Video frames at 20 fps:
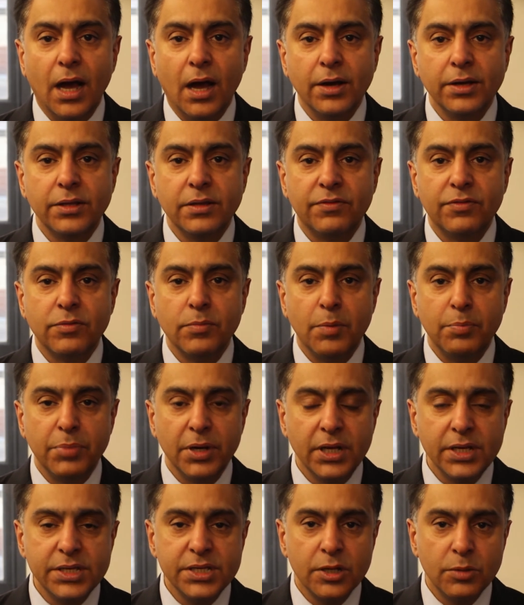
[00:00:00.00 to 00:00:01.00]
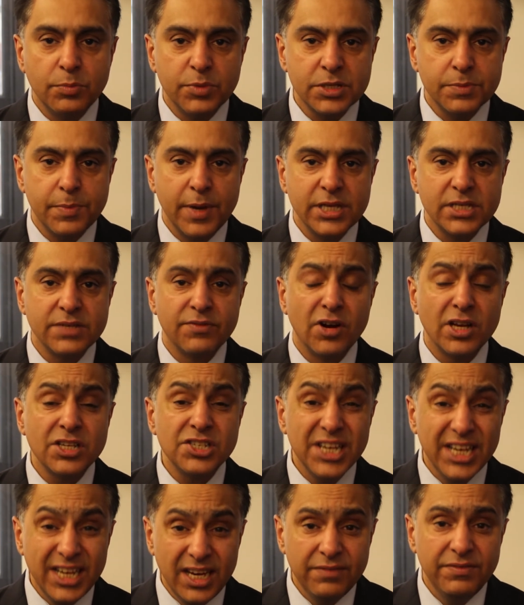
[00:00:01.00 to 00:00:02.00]
either from a political perspective or
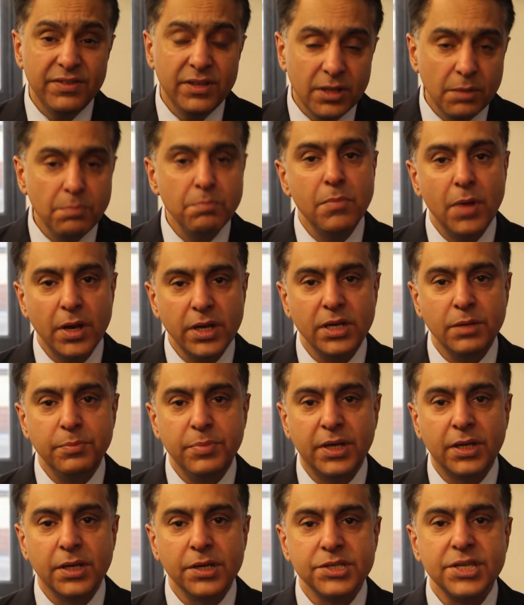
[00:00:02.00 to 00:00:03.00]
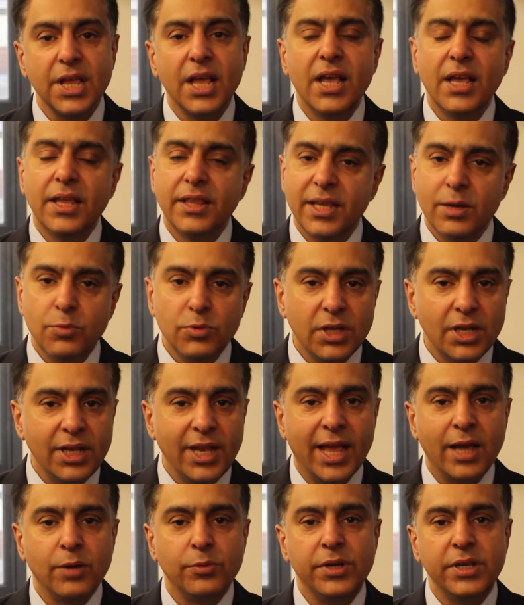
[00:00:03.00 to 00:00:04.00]
actually giving them money because they were the
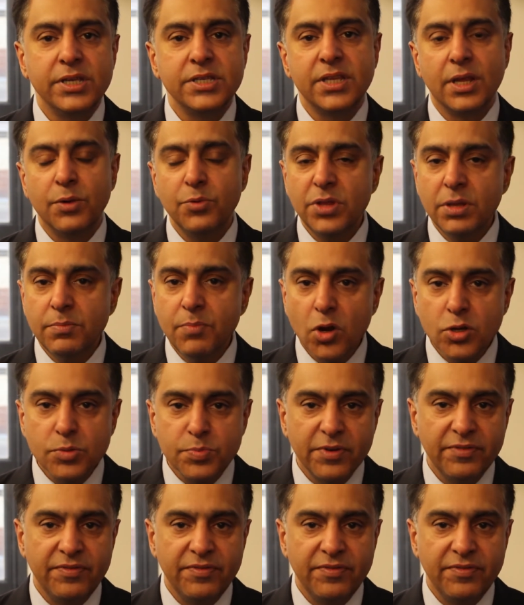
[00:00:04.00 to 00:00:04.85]
loudest, they were the most